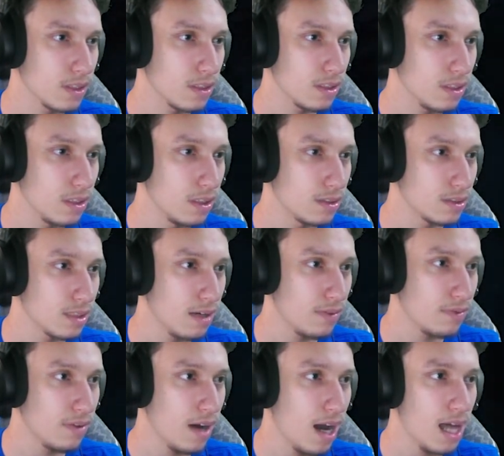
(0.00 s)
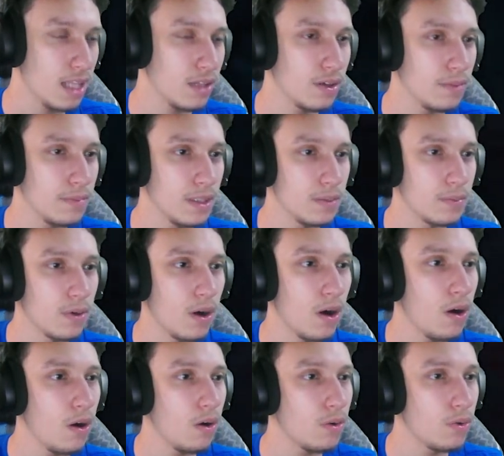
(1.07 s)
Yo, stop following me,
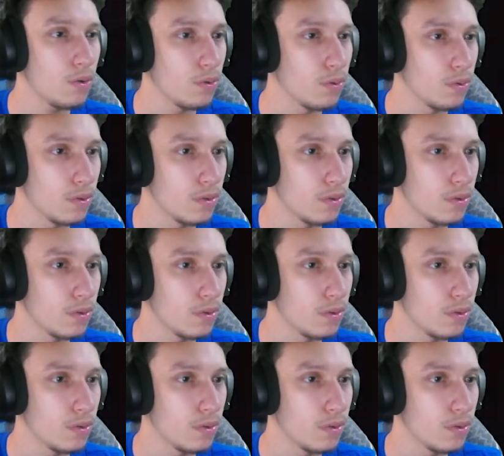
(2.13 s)
bro.